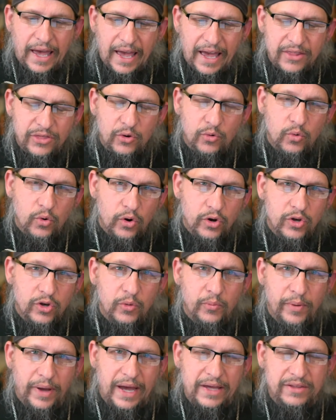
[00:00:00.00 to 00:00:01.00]
and the
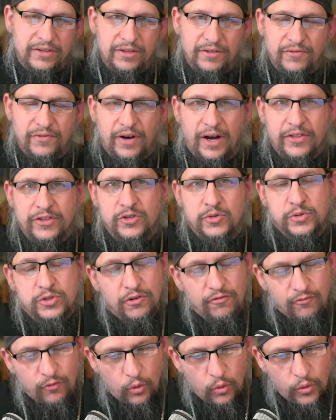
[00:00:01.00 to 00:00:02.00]
royal path of the Father, which
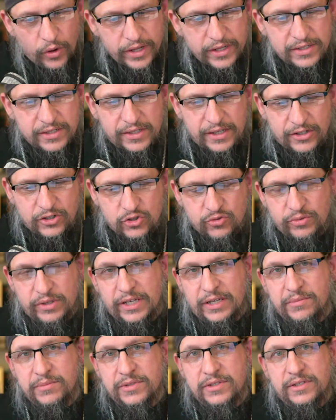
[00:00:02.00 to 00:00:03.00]
avoids the
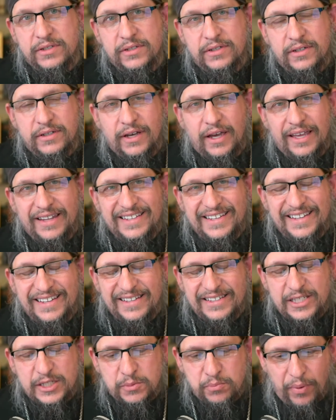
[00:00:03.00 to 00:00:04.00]
extremes and
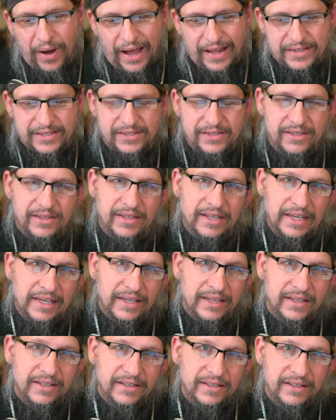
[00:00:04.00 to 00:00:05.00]
spots
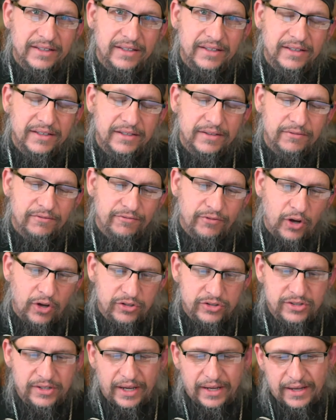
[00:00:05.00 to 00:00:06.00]
the
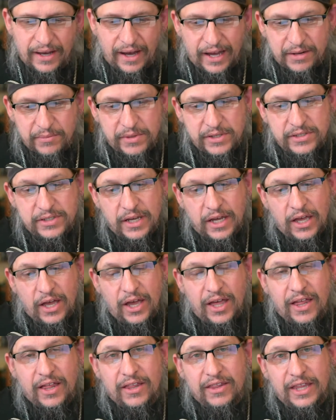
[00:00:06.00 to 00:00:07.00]
false dichotomies.
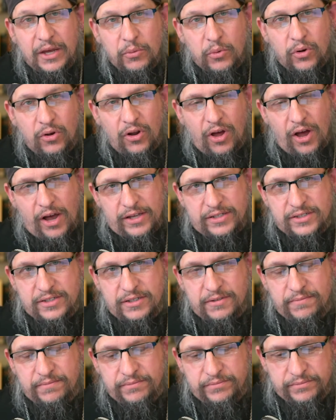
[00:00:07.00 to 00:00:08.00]
They were
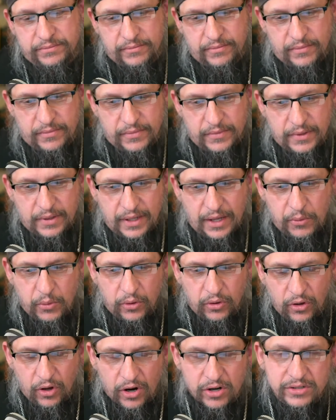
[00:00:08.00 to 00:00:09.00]
lost. They
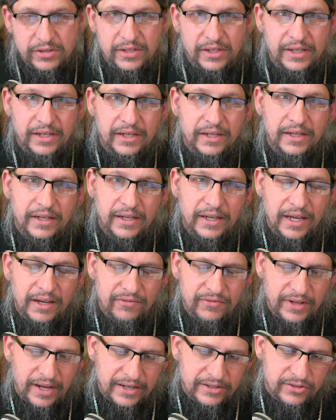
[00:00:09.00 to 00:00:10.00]
were largely,
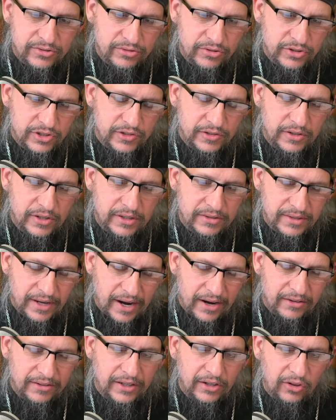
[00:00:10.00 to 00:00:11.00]
if not exclusively,
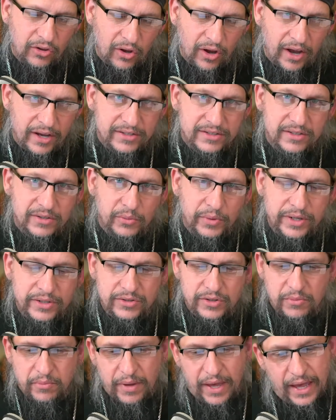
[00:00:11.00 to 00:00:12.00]
entirely lost to
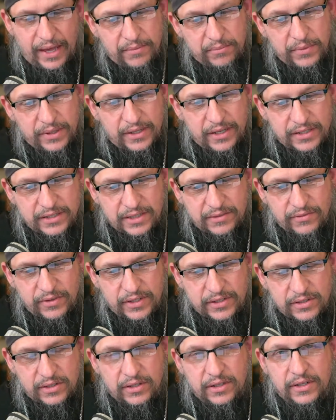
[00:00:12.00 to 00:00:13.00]
Western man because of
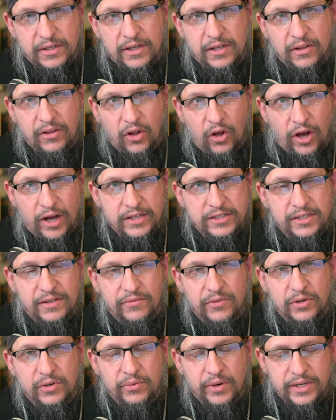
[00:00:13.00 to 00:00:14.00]
his loss
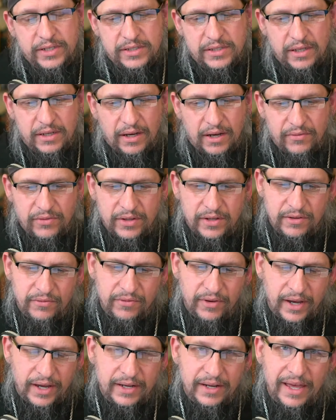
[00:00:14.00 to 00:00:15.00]
of the grace of the
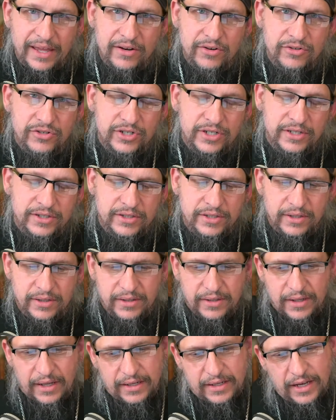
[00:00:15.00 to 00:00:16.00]
divine energies
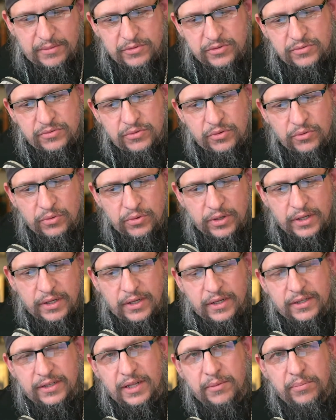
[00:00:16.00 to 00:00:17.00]
that comes through
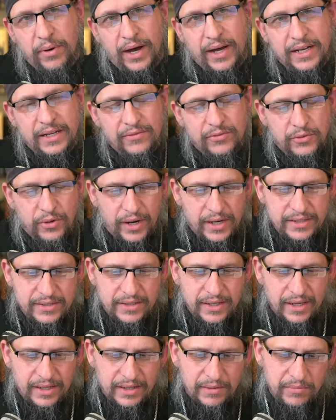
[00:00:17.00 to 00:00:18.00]
the body of
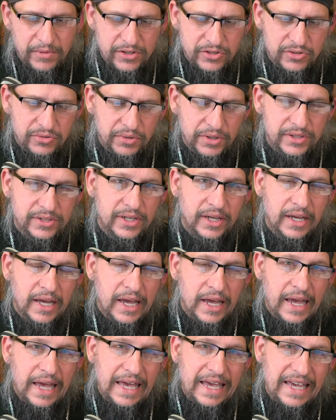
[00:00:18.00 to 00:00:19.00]
Christ and the mysteries.
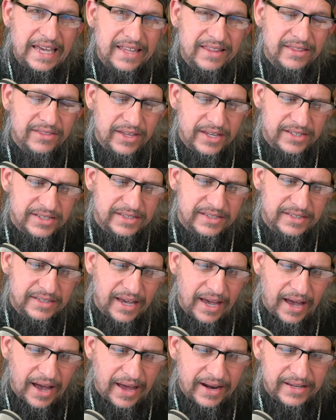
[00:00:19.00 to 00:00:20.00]
In this
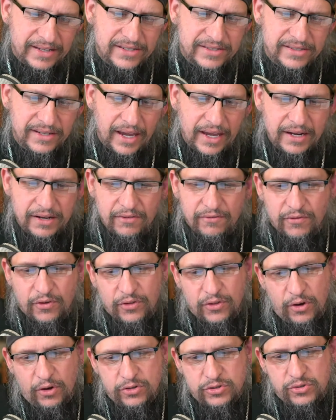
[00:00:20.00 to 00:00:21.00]
chaotic state,
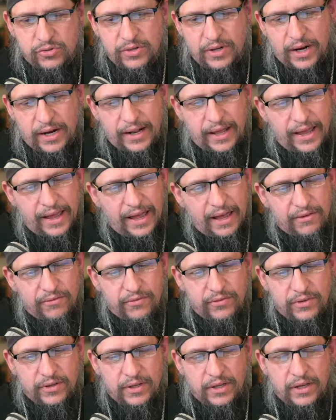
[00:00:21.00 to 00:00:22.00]
for those who don't have
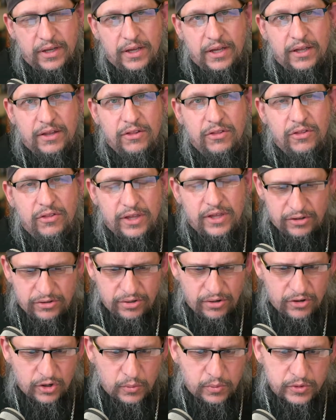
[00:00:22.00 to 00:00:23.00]
the
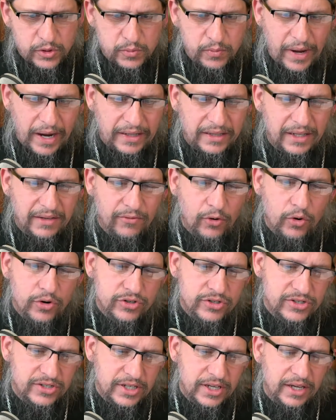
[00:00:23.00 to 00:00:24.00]
eternal perspective
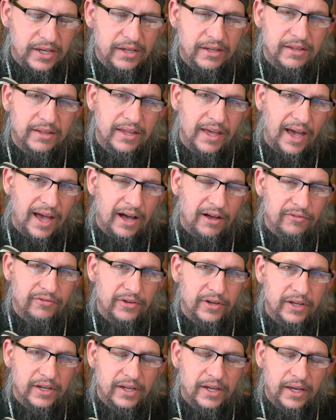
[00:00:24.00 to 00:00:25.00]
or see the
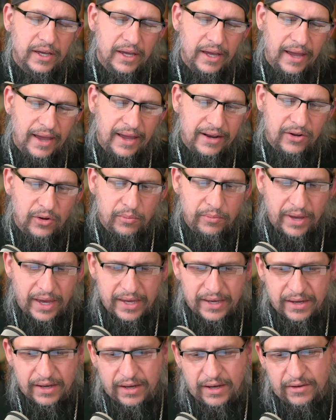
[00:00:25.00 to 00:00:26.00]
Alpha and
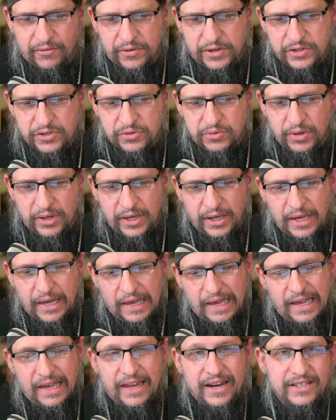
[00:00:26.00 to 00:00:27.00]
Omega of history,
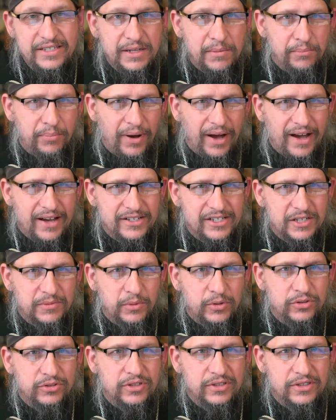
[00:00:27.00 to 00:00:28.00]
it is
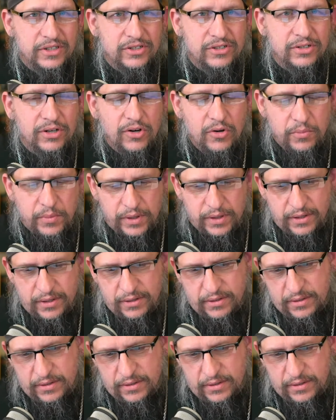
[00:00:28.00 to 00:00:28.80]
impossible to determine